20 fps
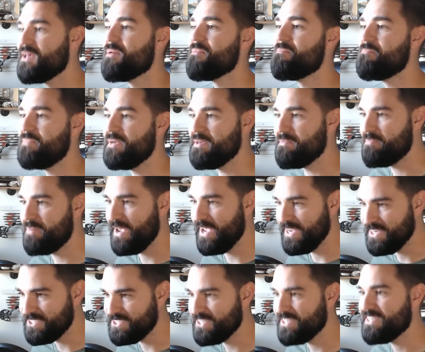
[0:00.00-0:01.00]
Be
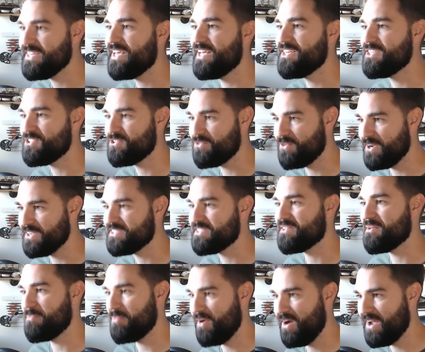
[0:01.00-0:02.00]
patient and trust the
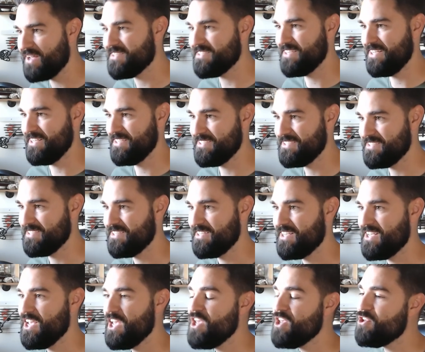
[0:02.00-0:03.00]
process.
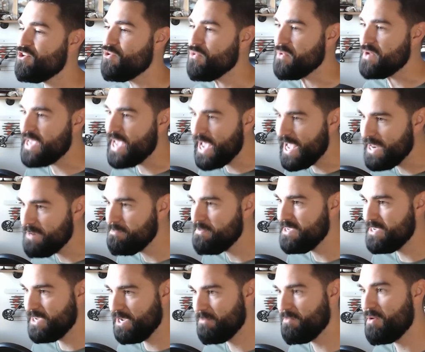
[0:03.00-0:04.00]
You can
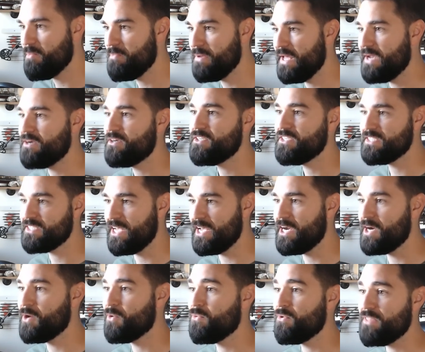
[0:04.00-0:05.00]
become a better designer
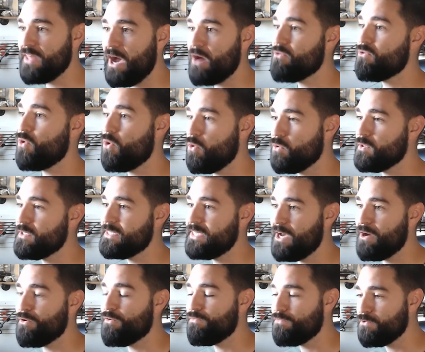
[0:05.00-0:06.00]
without holding down a
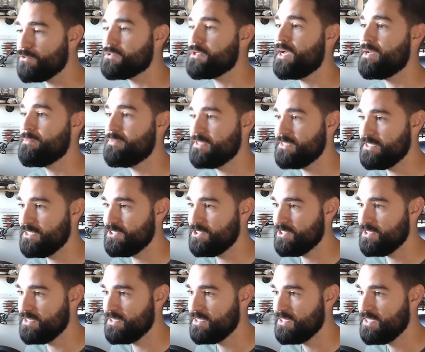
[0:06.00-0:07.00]
full-time
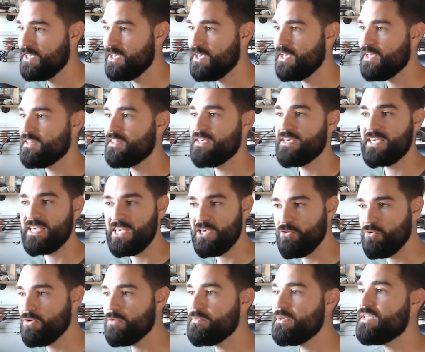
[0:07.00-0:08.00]
position. The key will
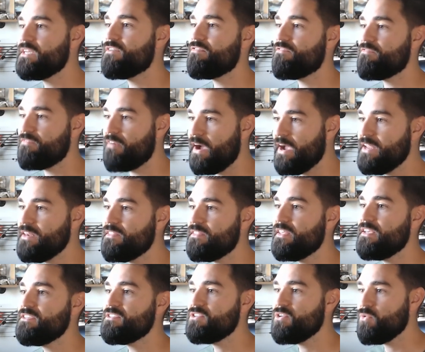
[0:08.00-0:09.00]
be to find things
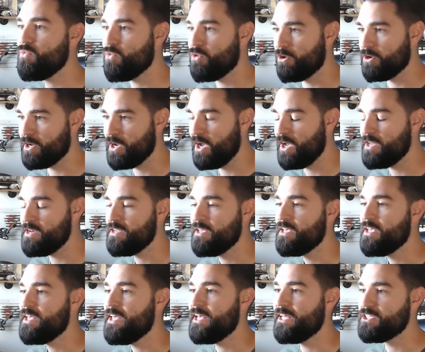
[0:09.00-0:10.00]
to work on
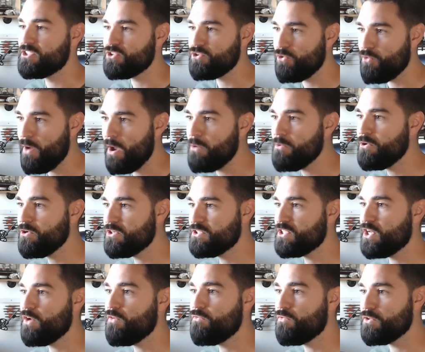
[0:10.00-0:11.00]
and surround
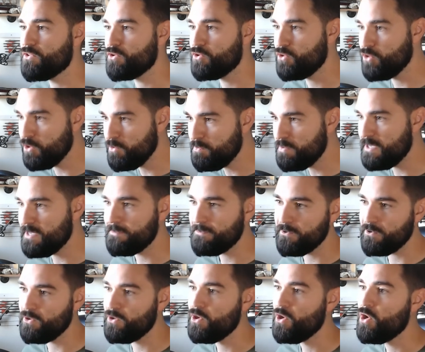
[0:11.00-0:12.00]
yourself with good
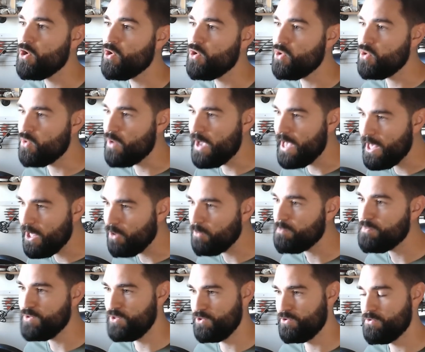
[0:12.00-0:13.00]
people who help
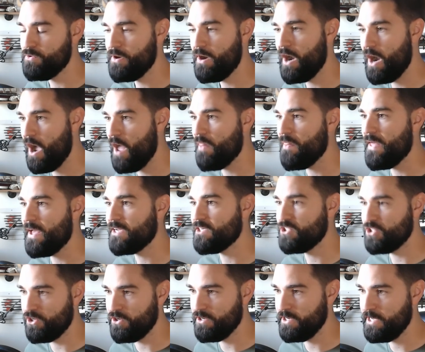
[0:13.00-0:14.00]
you on that
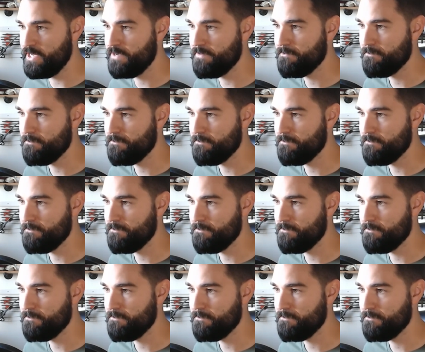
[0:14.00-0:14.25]
journey.